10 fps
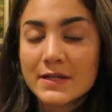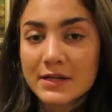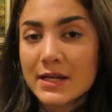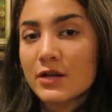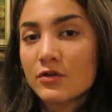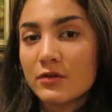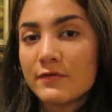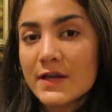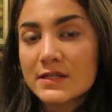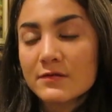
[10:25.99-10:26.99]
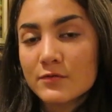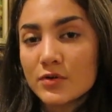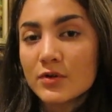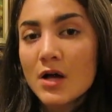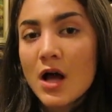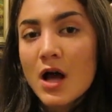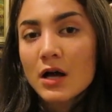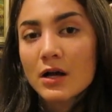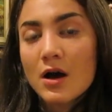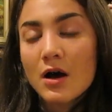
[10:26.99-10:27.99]
an annual festival
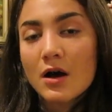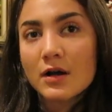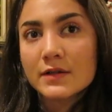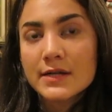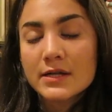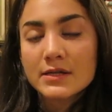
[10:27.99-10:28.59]
called